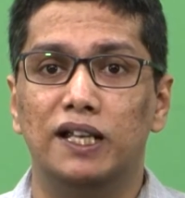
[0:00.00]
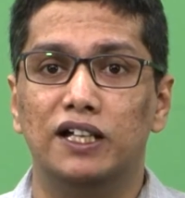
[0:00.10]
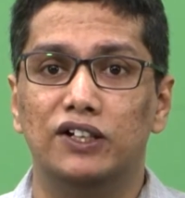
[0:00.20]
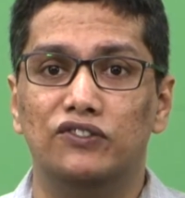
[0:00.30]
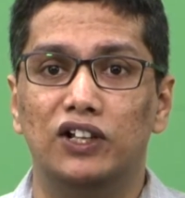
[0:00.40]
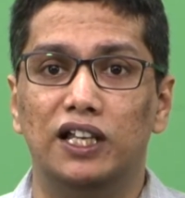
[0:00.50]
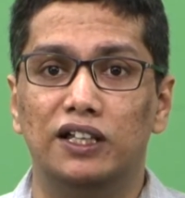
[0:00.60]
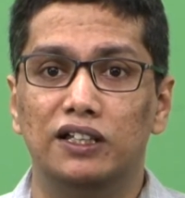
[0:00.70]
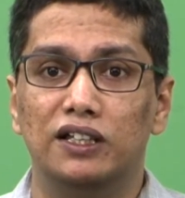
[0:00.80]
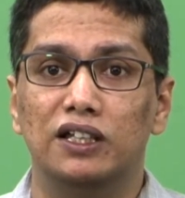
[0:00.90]
by gut
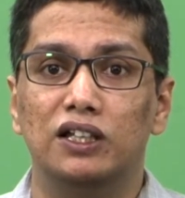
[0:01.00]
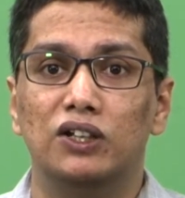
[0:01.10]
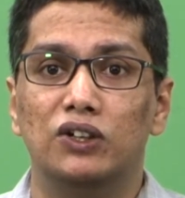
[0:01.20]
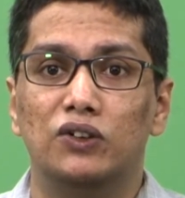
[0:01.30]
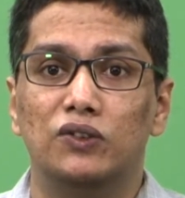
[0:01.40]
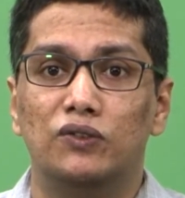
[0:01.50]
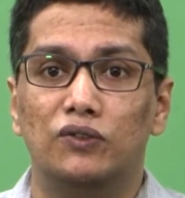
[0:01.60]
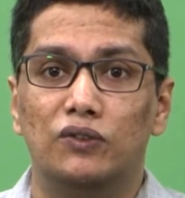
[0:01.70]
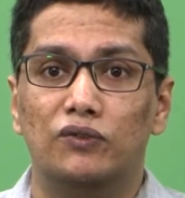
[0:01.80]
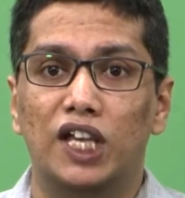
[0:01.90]
feeling,
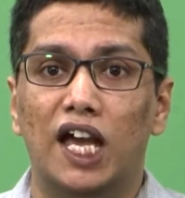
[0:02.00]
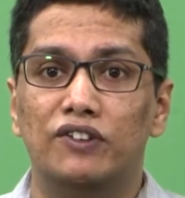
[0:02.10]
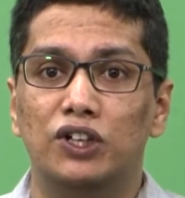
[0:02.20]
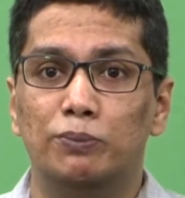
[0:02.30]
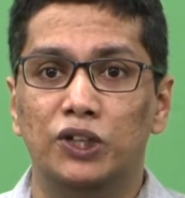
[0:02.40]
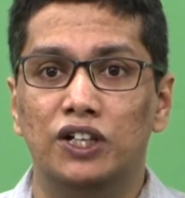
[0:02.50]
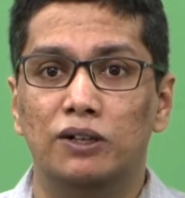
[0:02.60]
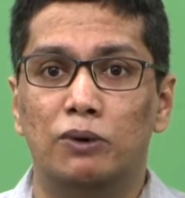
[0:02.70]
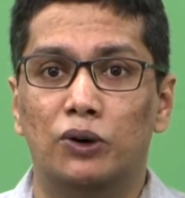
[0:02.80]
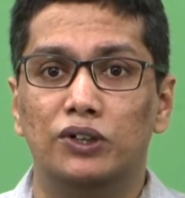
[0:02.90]
we have an opinion
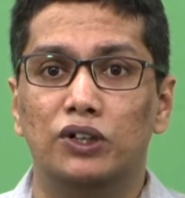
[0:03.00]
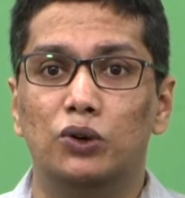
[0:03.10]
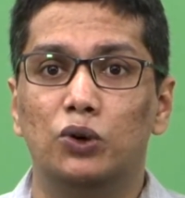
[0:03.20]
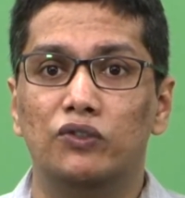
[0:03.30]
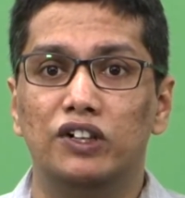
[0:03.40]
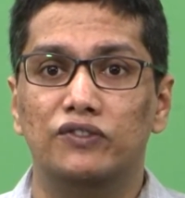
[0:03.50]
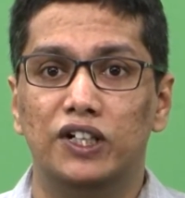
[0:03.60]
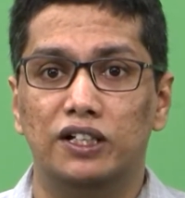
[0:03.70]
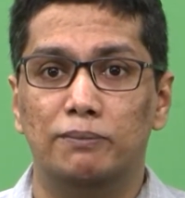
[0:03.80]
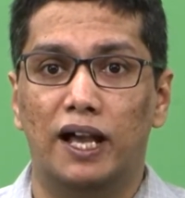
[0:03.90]
about who will
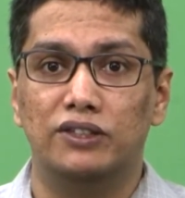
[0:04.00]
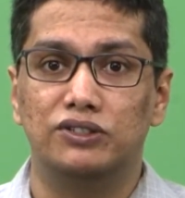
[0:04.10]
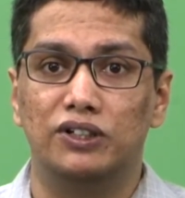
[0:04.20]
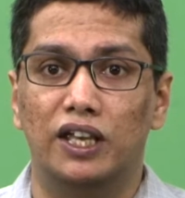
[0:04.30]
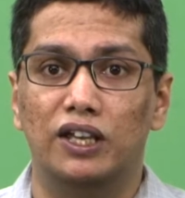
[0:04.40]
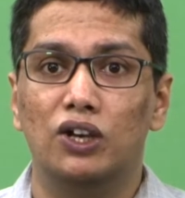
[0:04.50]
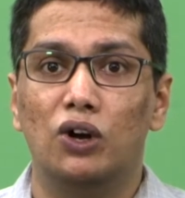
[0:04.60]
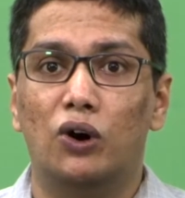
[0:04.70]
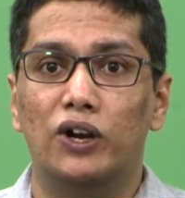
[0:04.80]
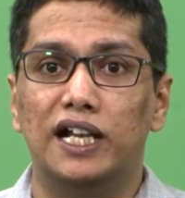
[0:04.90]
win the match today
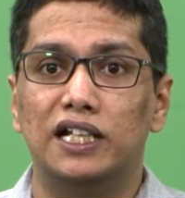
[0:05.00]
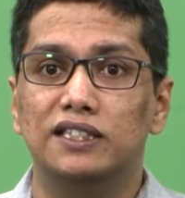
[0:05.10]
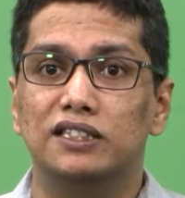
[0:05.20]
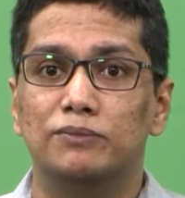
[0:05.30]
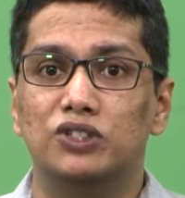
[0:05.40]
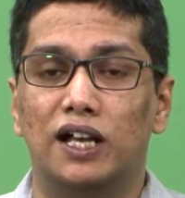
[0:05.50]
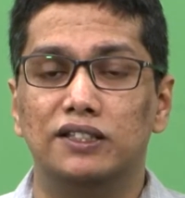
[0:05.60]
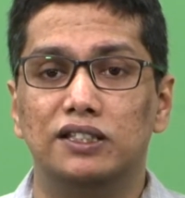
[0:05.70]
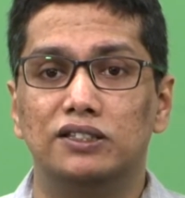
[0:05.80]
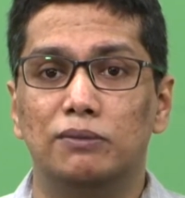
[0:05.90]
or at least some
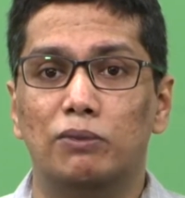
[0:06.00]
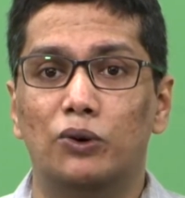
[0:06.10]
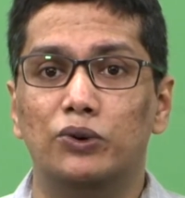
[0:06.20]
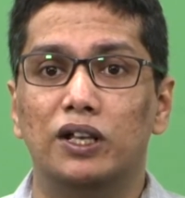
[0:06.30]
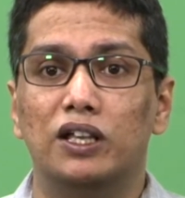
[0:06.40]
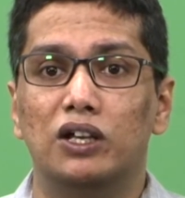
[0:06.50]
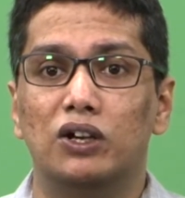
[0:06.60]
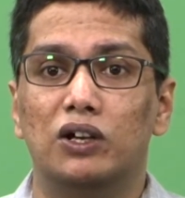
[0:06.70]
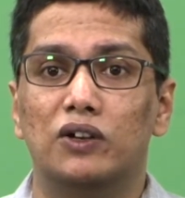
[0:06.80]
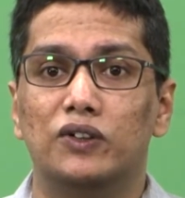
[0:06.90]
chances about
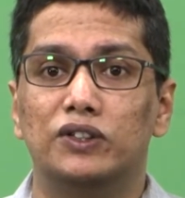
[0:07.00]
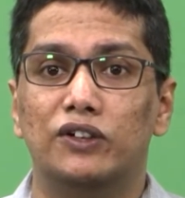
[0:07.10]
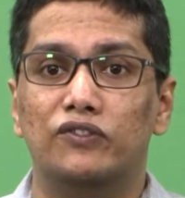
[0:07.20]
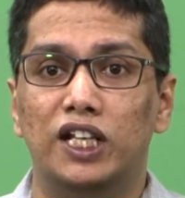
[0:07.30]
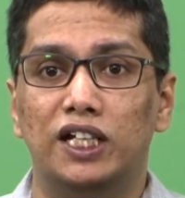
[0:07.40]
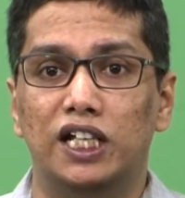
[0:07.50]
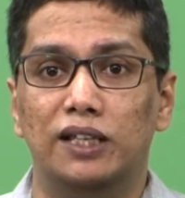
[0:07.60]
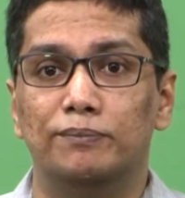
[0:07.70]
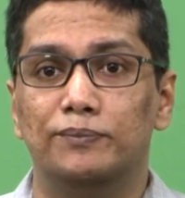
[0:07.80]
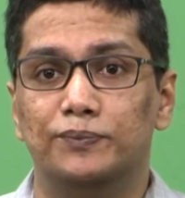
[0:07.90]
the winning team.